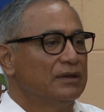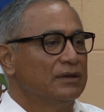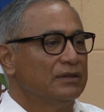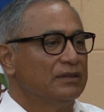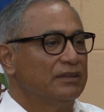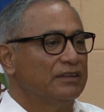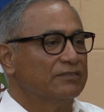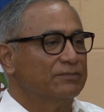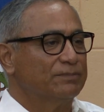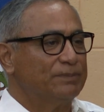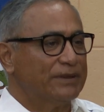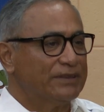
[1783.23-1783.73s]
the
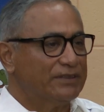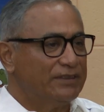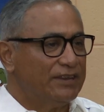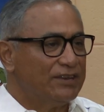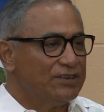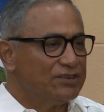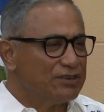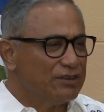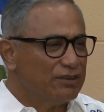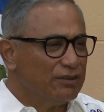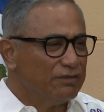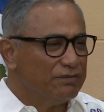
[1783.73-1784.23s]

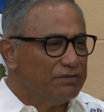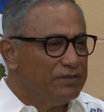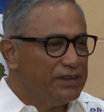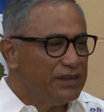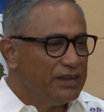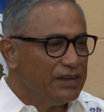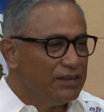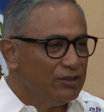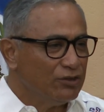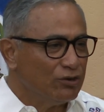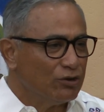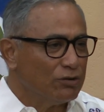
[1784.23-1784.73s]
expectation of
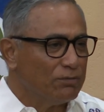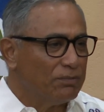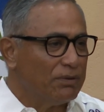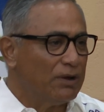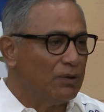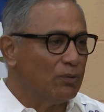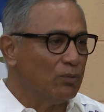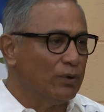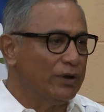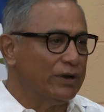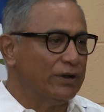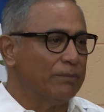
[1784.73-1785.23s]
near-normal
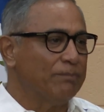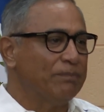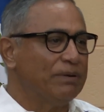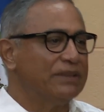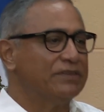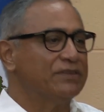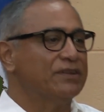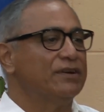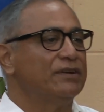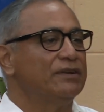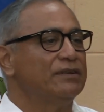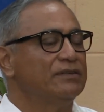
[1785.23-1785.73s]
weather
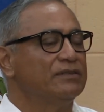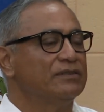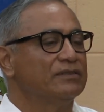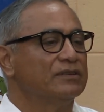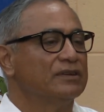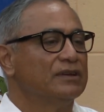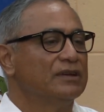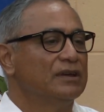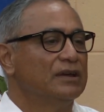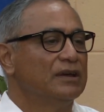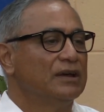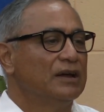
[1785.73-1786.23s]
patterns,
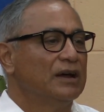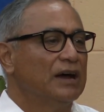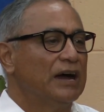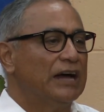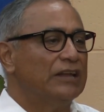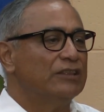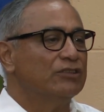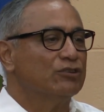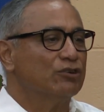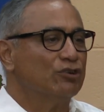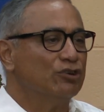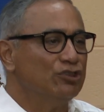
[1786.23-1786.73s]

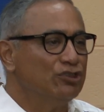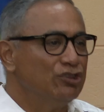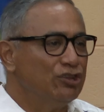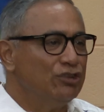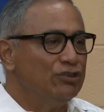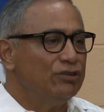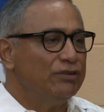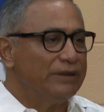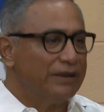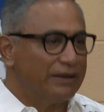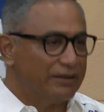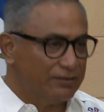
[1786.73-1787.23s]
and
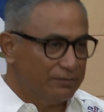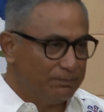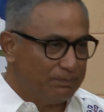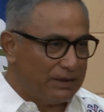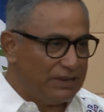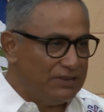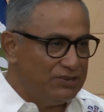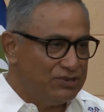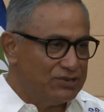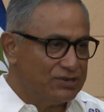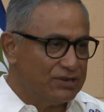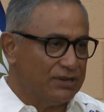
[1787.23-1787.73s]
continued
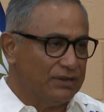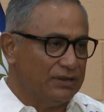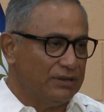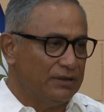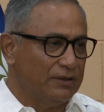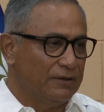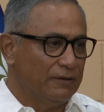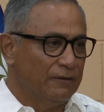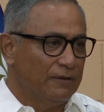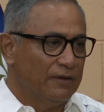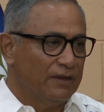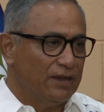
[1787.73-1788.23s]
expansion
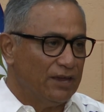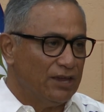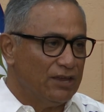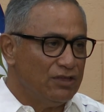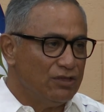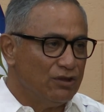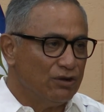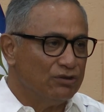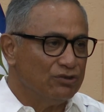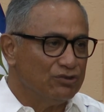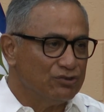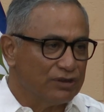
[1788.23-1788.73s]
in
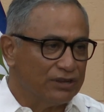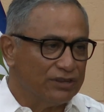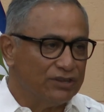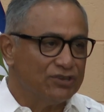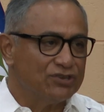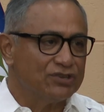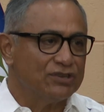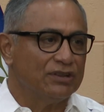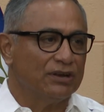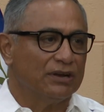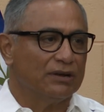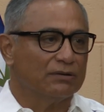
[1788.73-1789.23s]

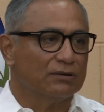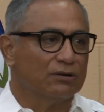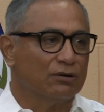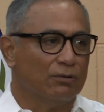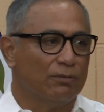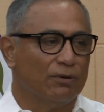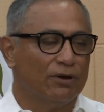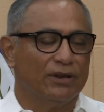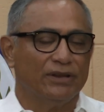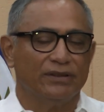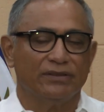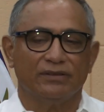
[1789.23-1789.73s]
non-traditional
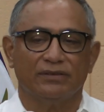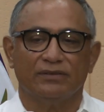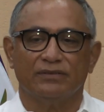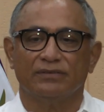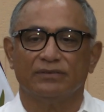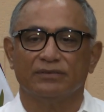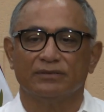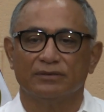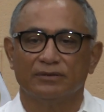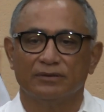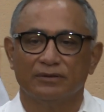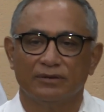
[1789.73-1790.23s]

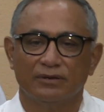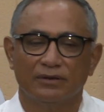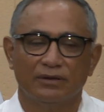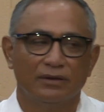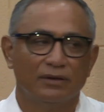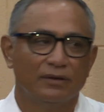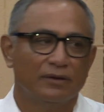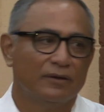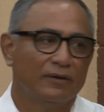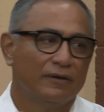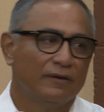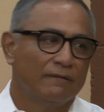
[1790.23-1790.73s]
commodities.
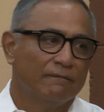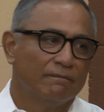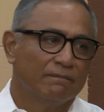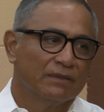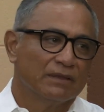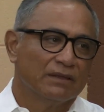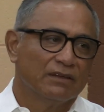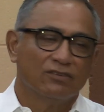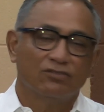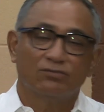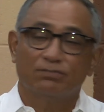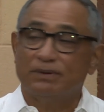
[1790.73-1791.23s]

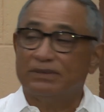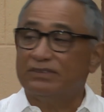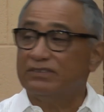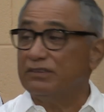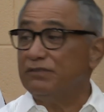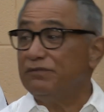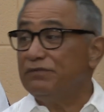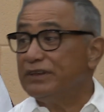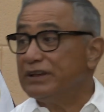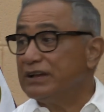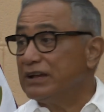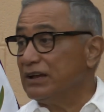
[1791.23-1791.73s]

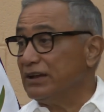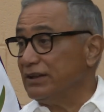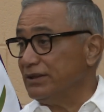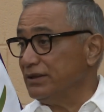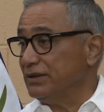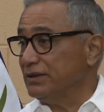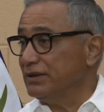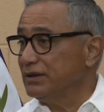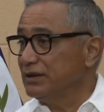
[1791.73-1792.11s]
Specifically,